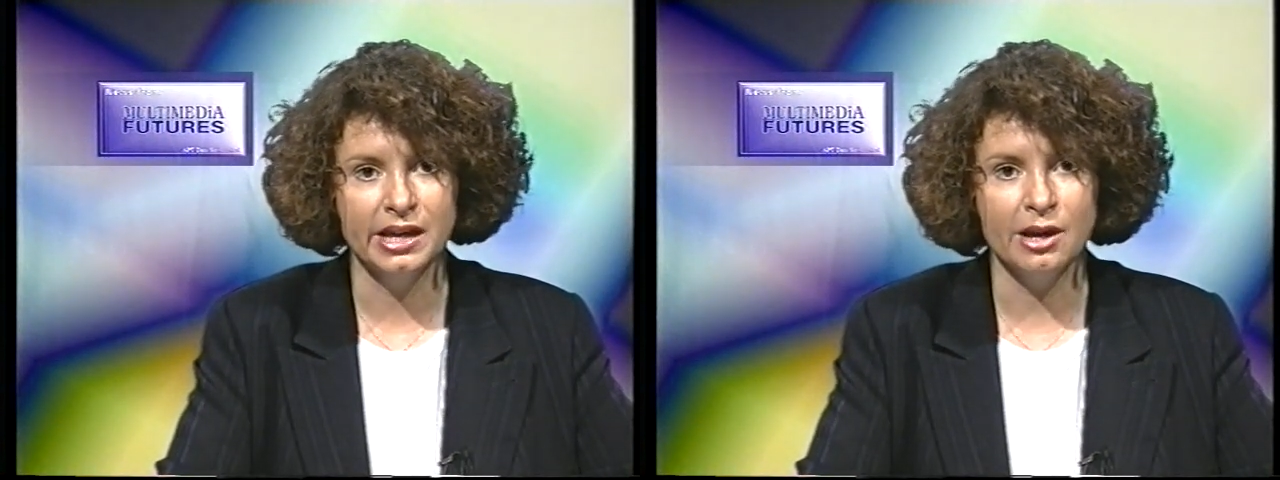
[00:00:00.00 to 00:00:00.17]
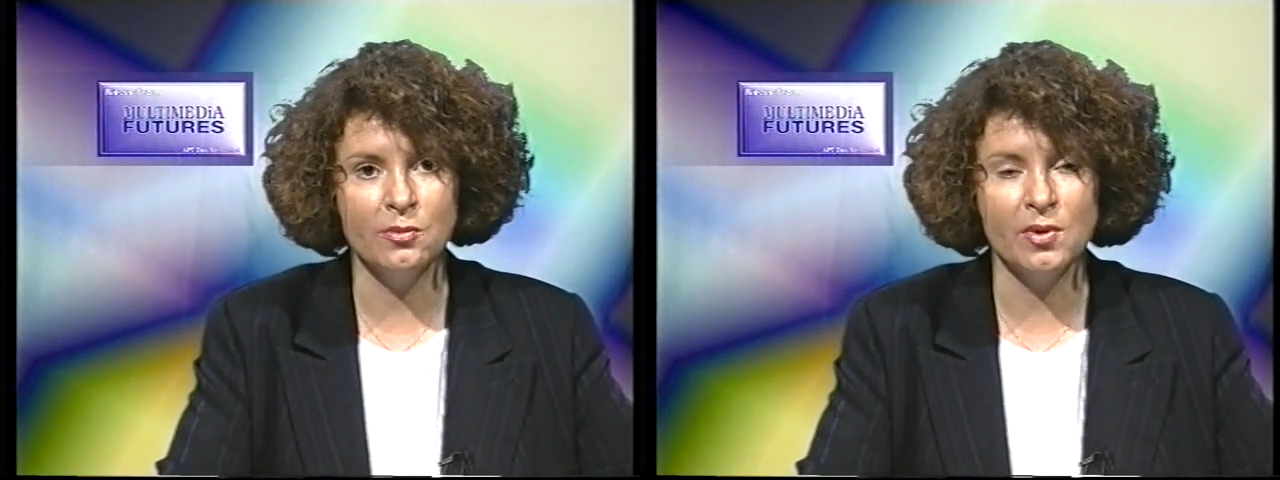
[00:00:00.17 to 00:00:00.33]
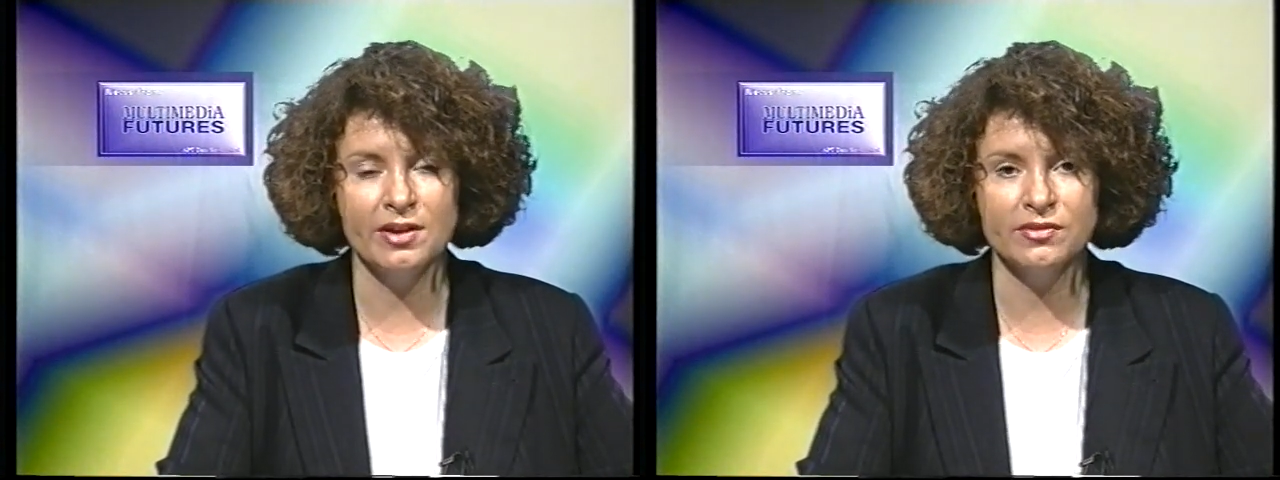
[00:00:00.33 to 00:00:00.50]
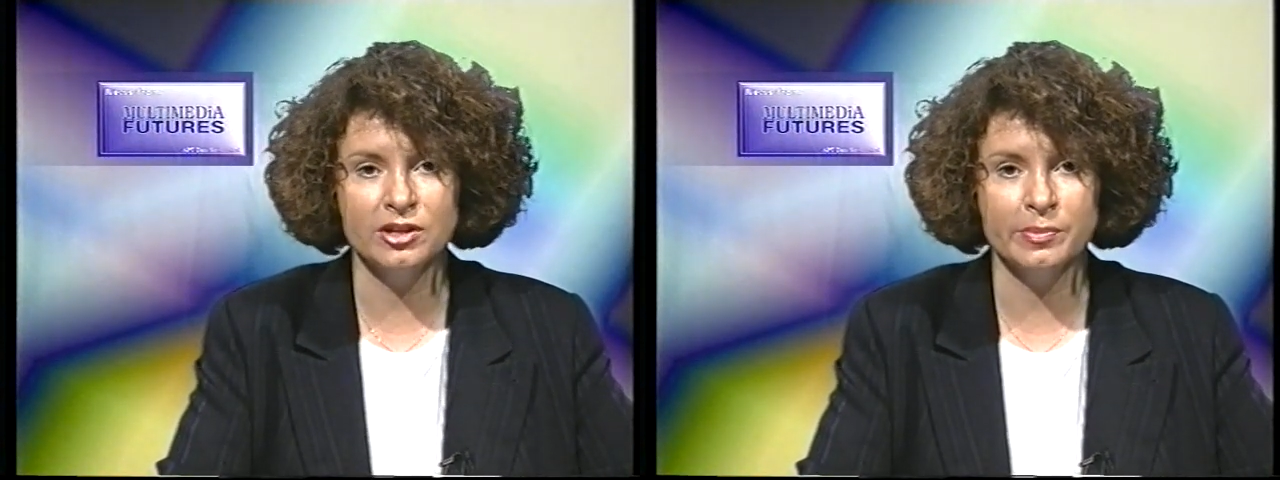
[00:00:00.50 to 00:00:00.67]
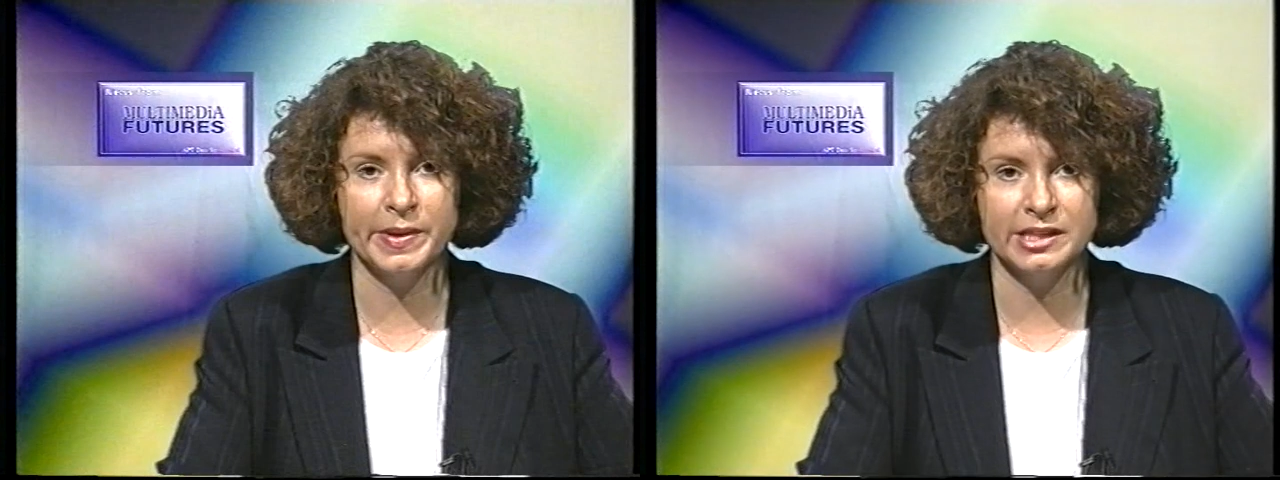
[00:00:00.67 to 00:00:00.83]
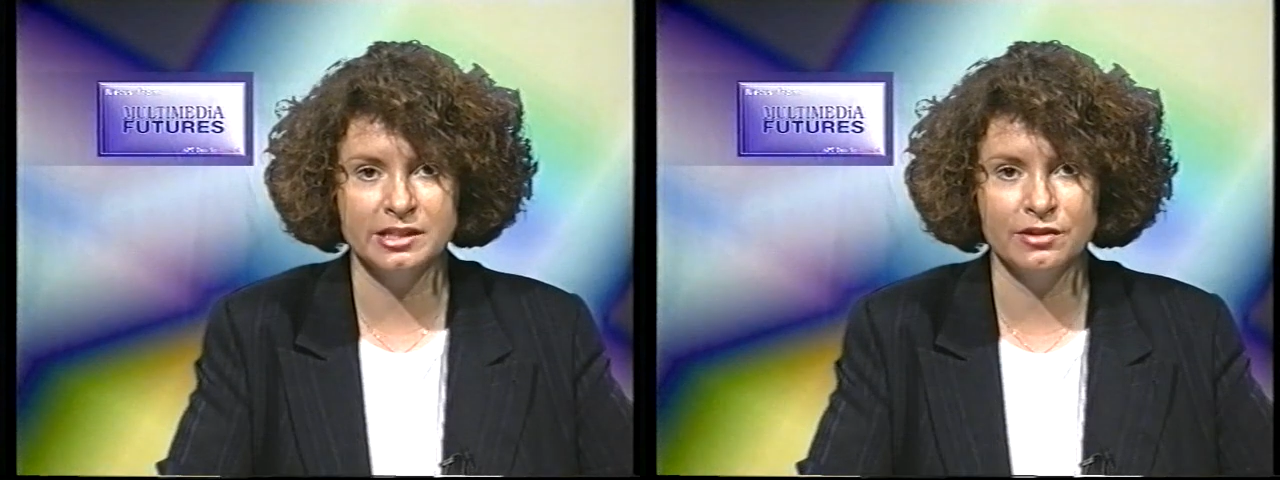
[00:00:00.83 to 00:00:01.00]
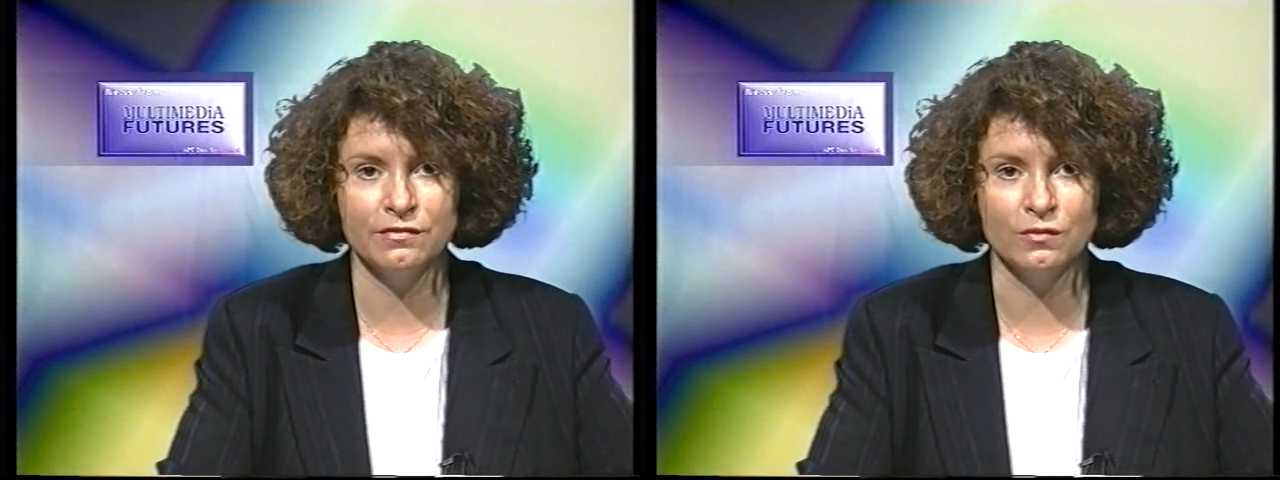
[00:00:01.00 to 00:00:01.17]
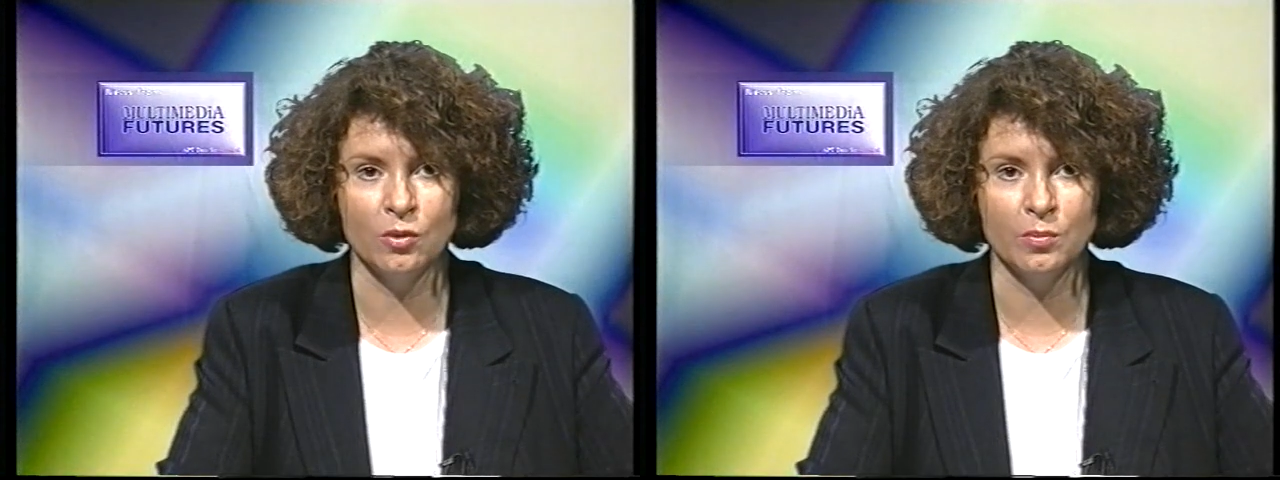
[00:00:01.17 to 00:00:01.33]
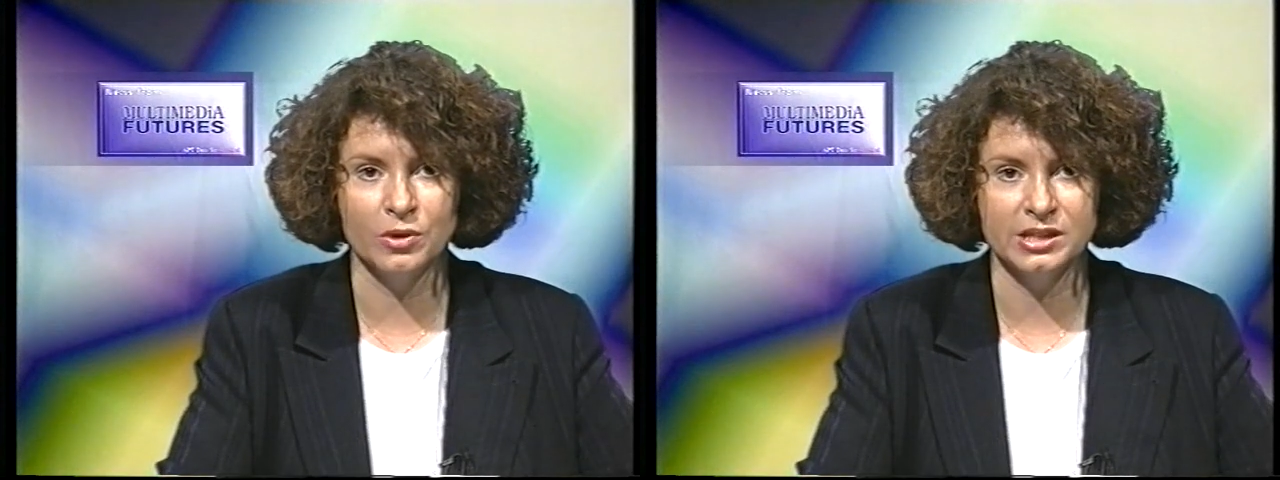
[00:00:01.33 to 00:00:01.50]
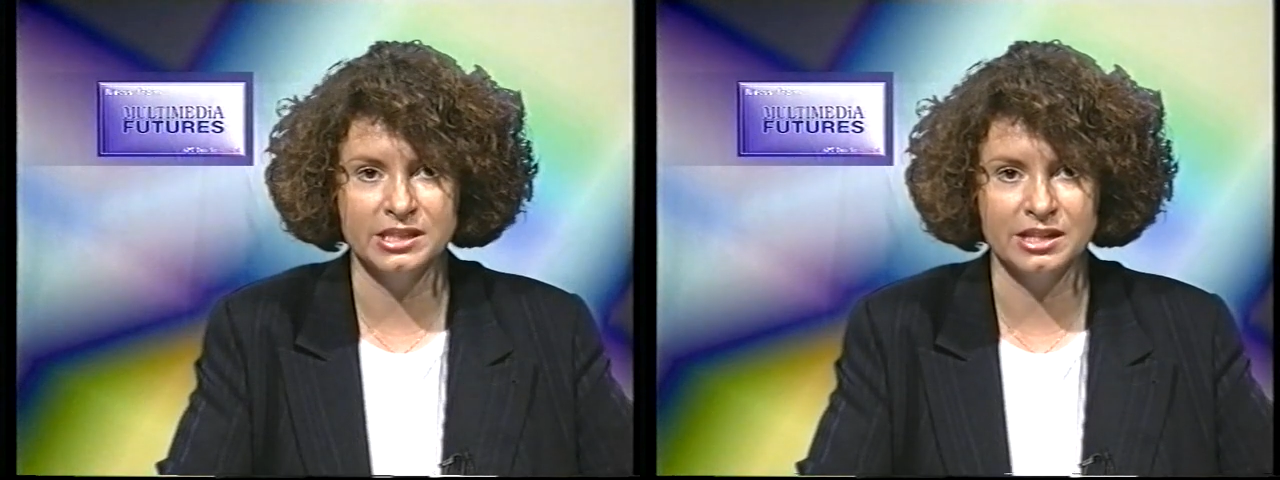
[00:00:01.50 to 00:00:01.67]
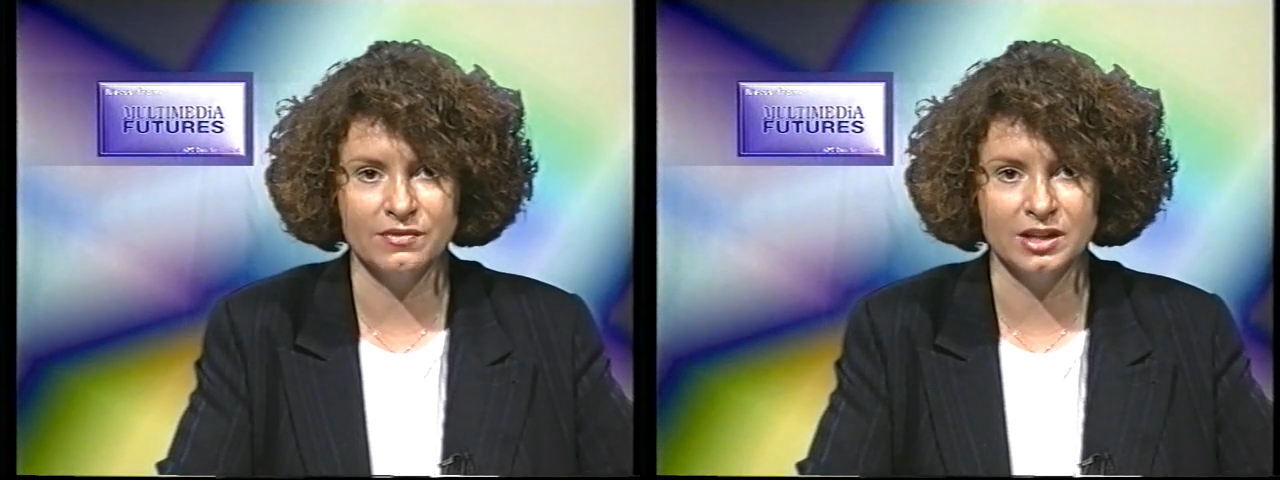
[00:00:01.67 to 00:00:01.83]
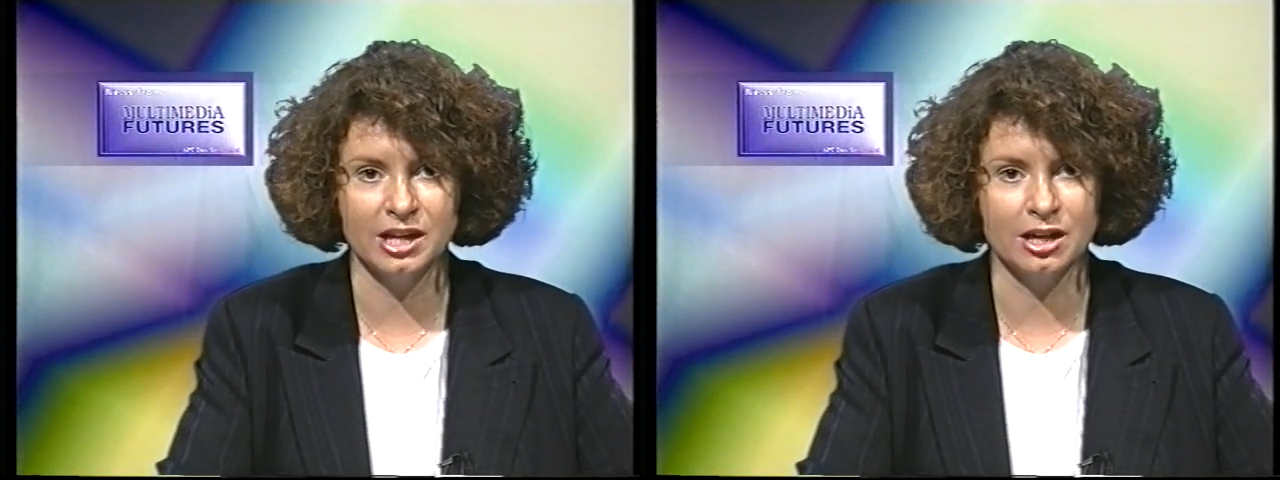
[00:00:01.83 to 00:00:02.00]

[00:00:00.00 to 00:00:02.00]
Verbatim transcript: and will have a capacity of 4.7